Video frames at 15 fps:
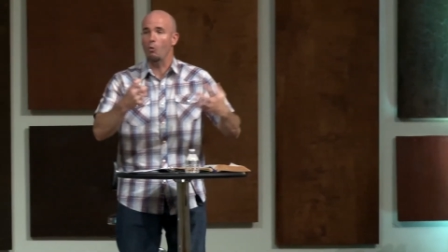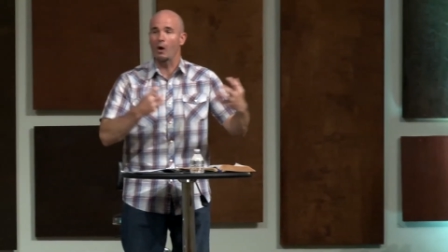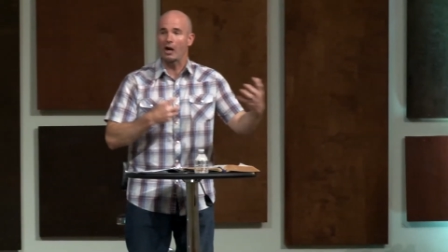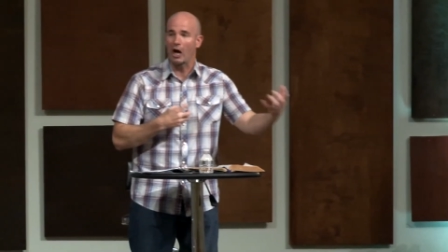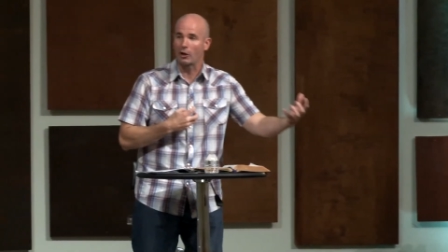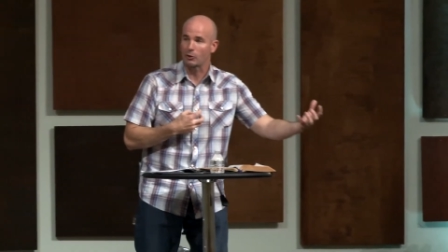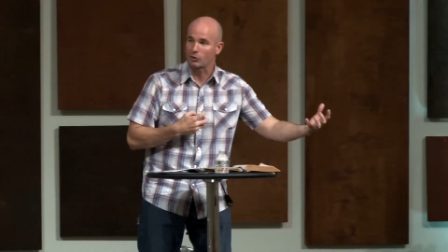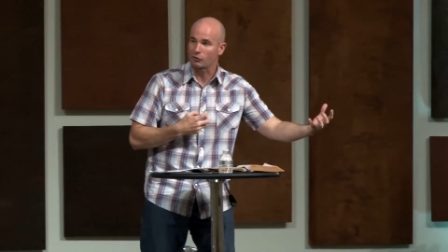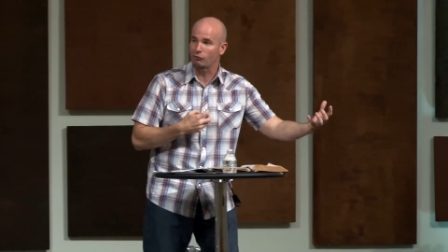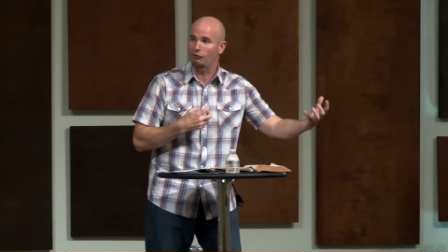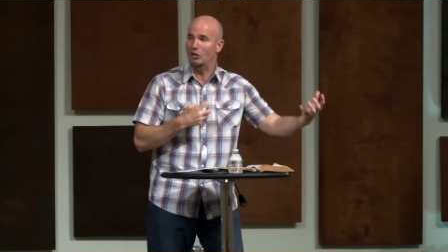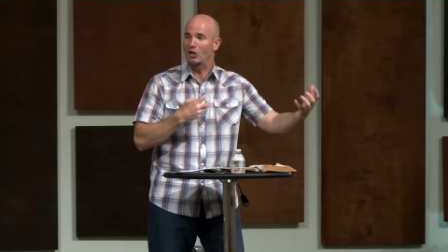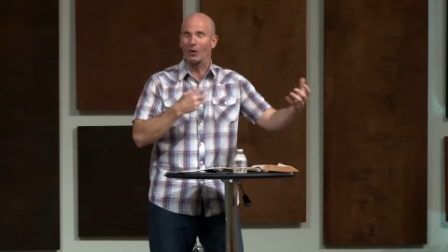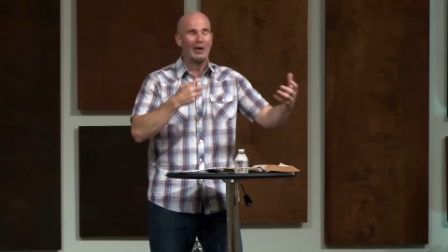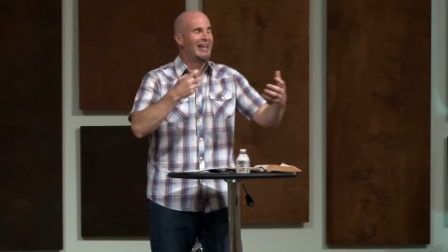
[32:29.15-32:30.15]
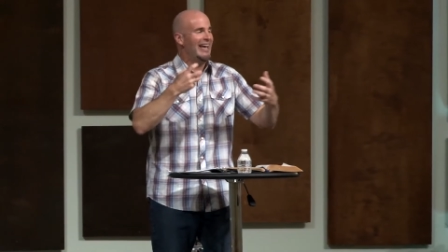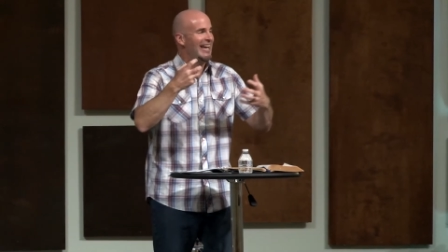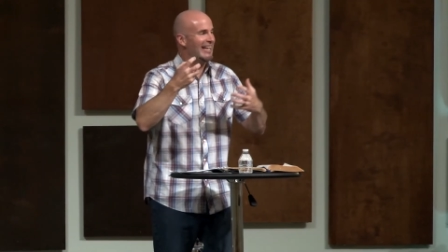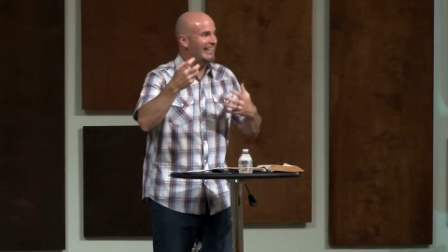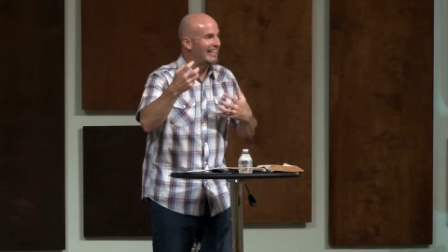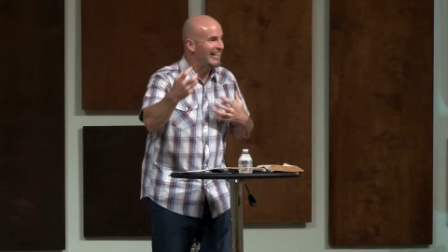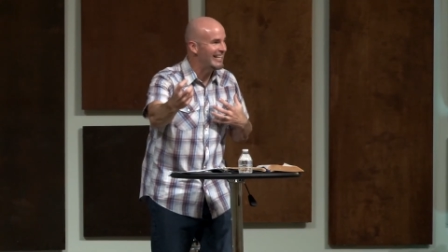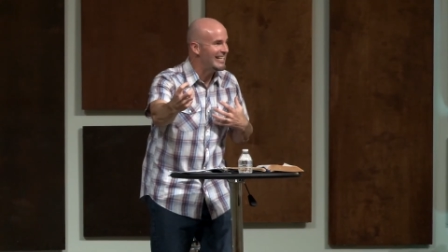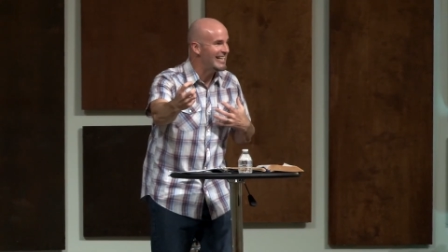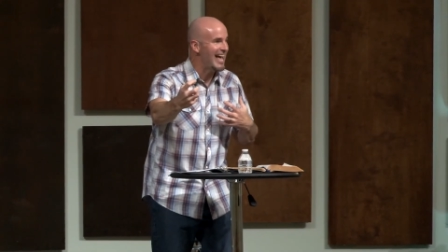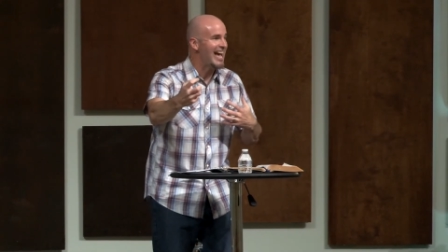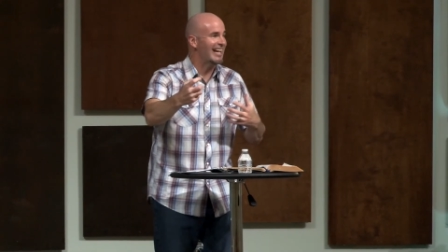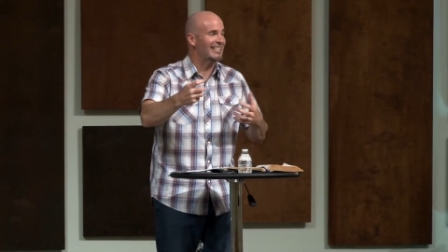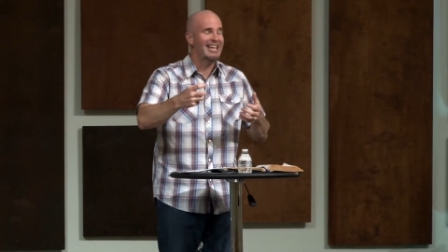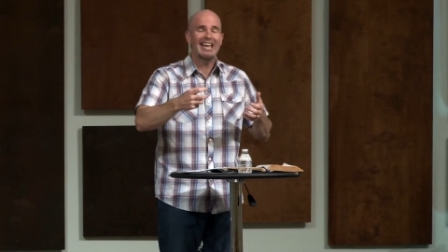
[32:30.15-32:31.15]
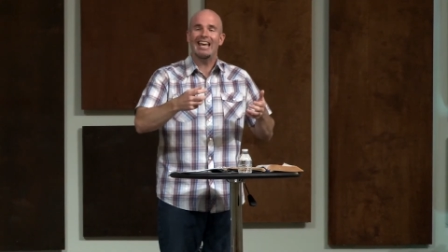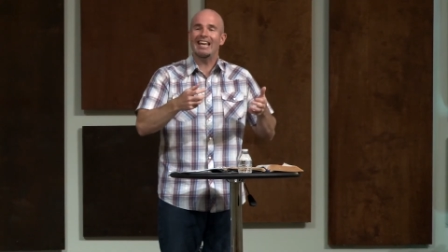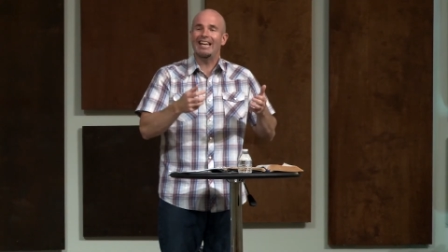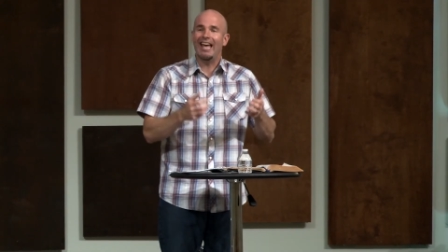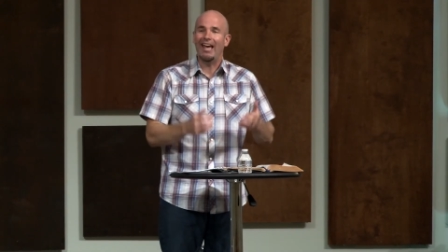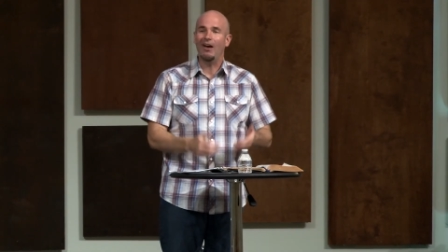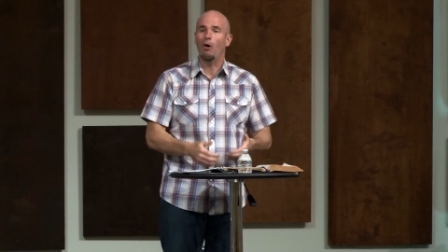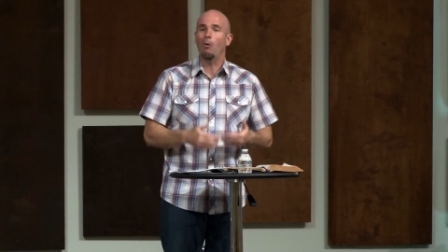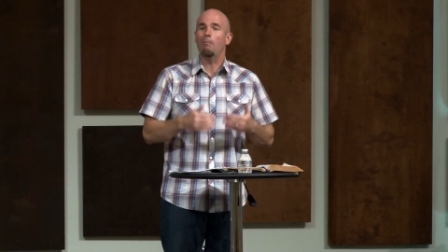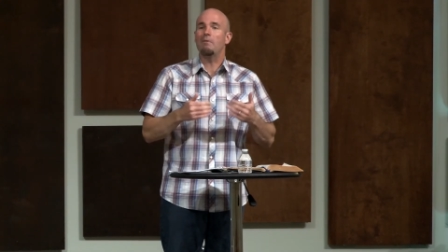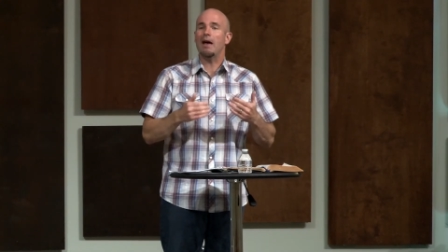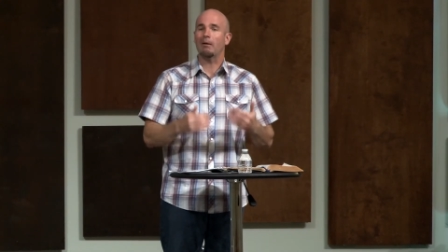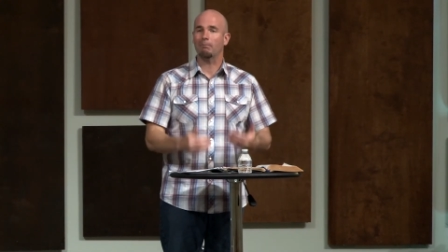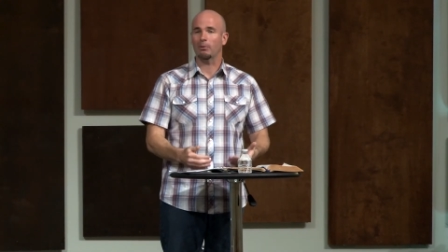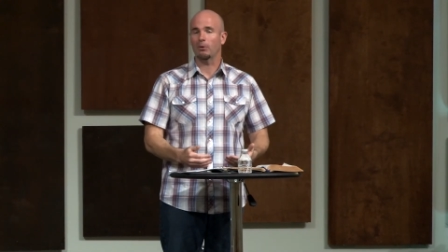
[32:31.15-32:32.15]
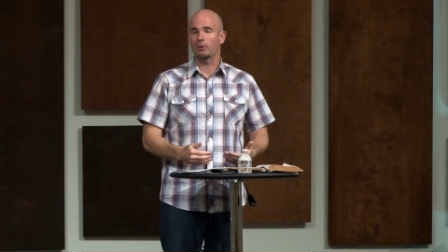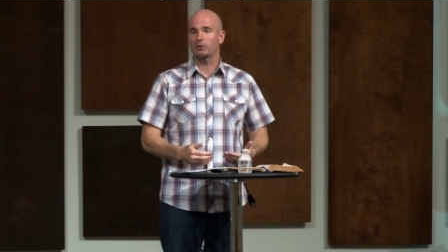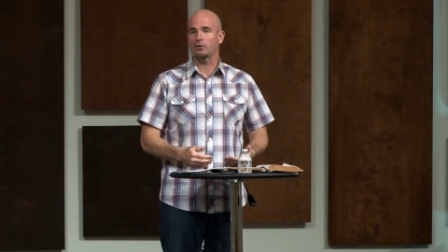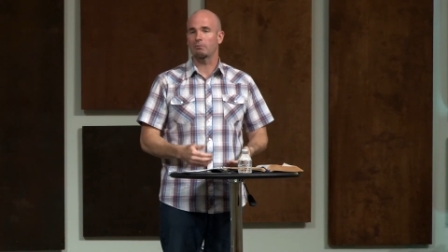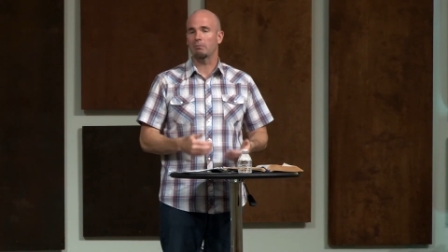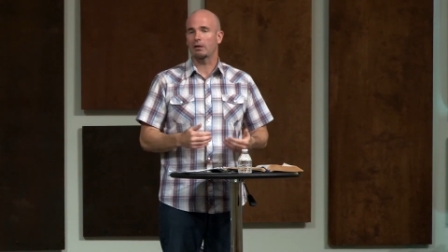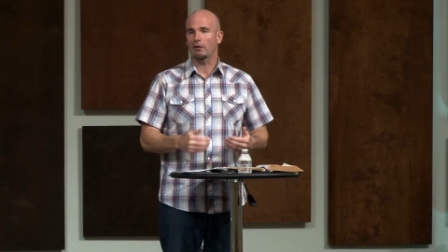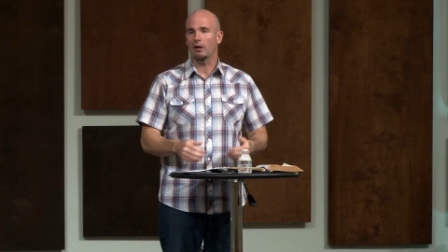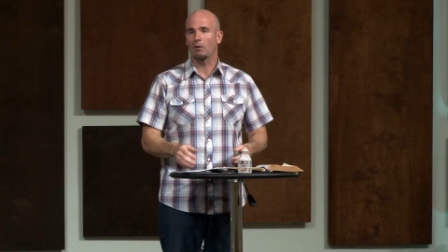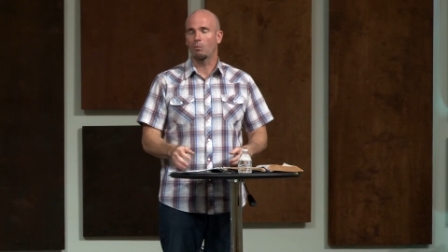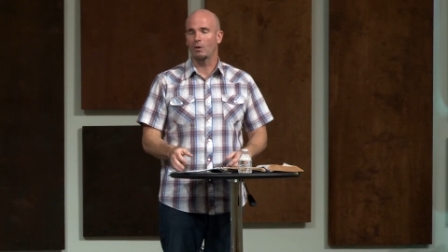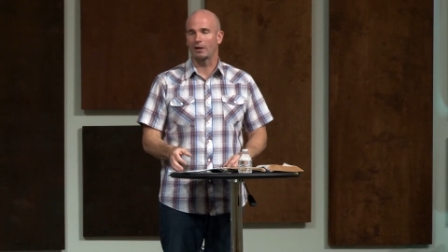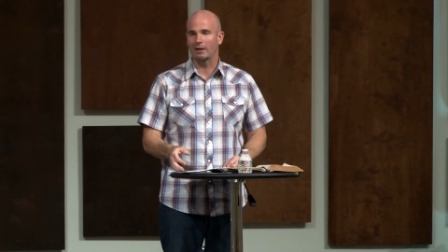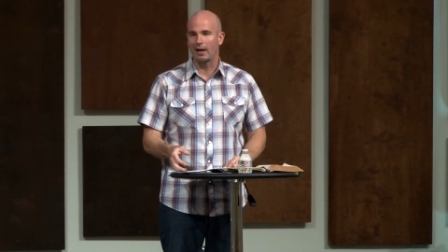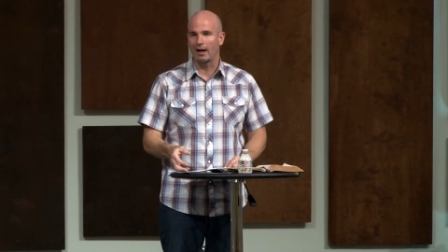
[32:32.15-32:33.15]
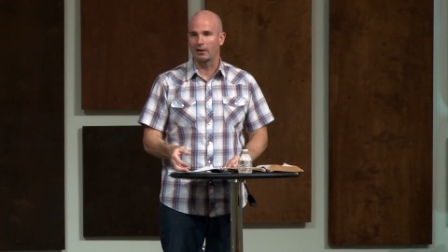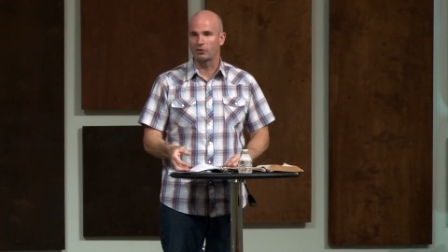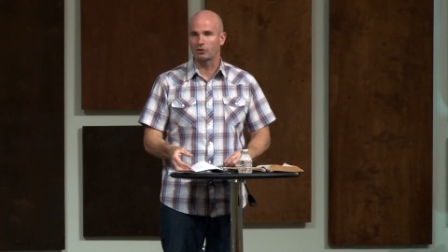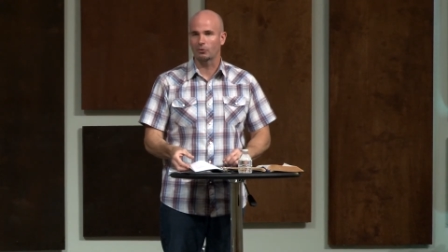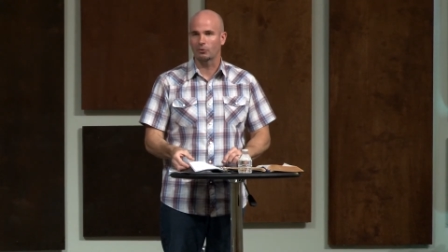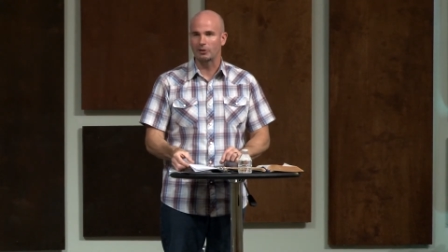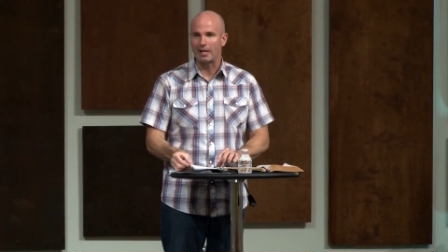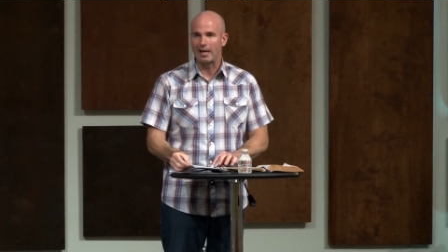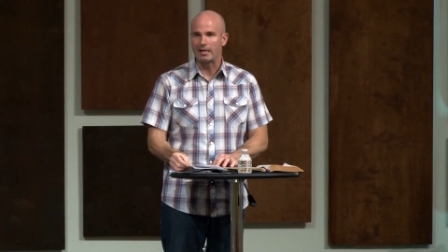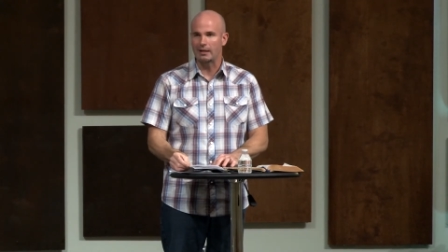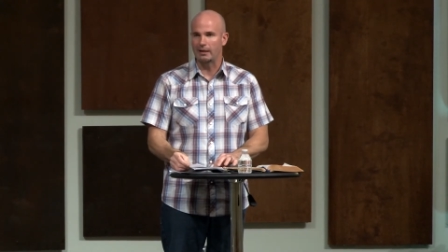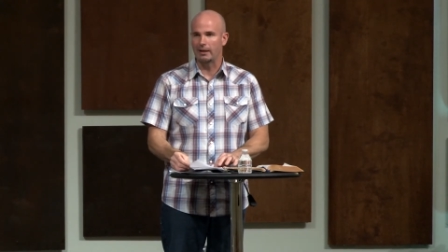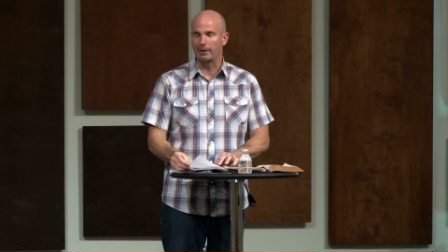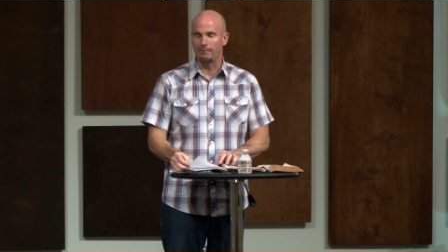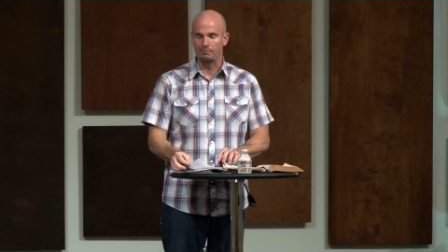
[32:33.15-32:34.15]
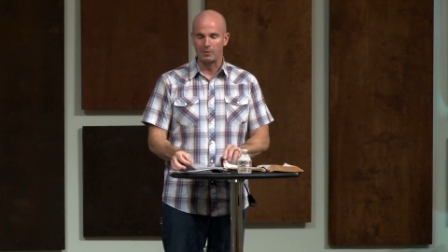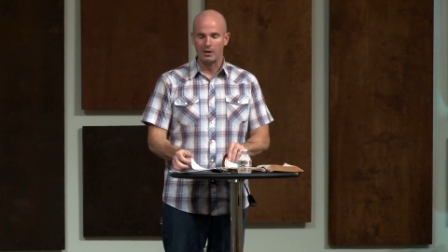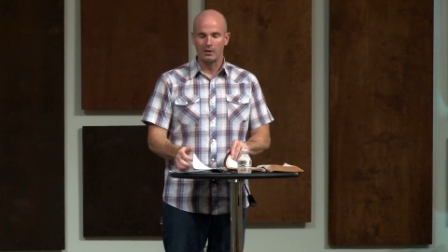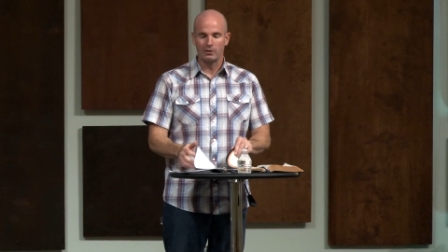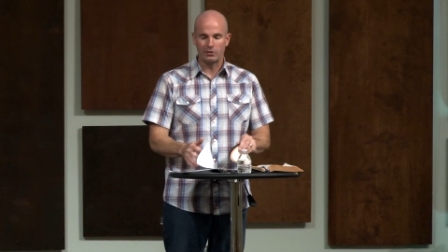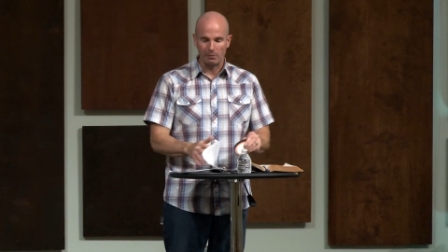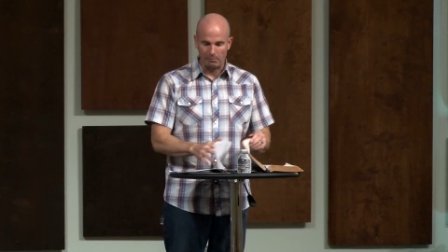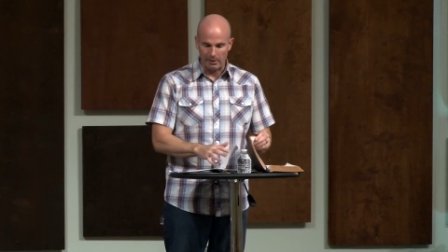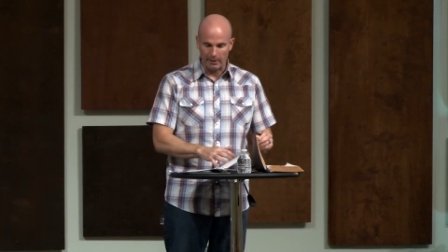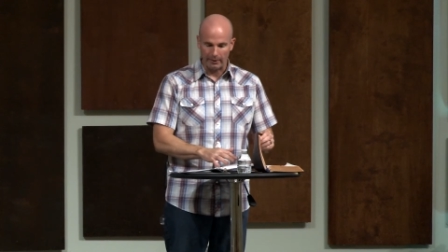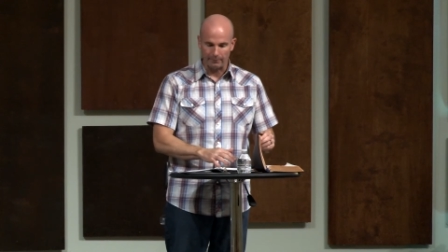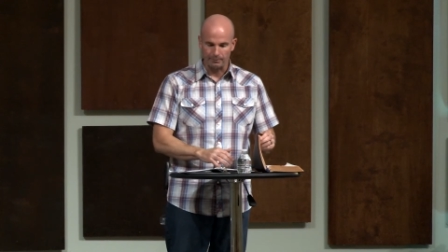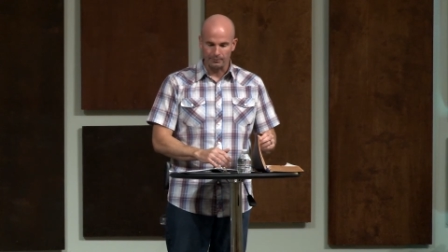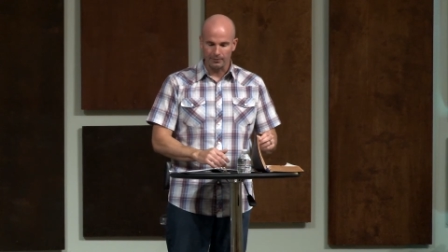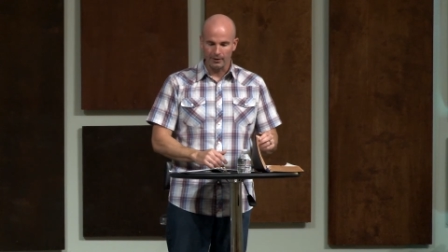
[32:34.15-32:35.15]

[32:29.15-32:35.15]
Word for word: what others feel and connect and help that person become what God has created them to be.